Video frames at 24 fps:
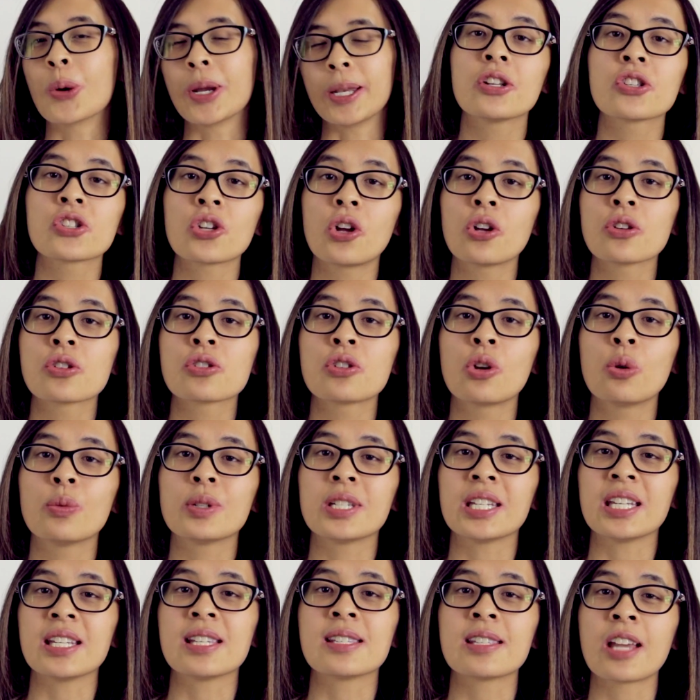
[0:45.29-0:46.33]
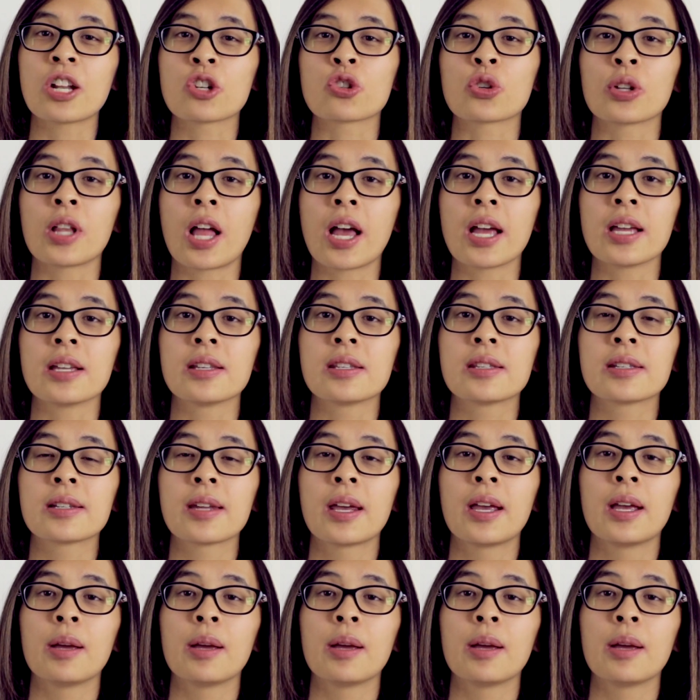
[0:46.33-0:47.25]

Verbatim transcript: And it's also decentralized,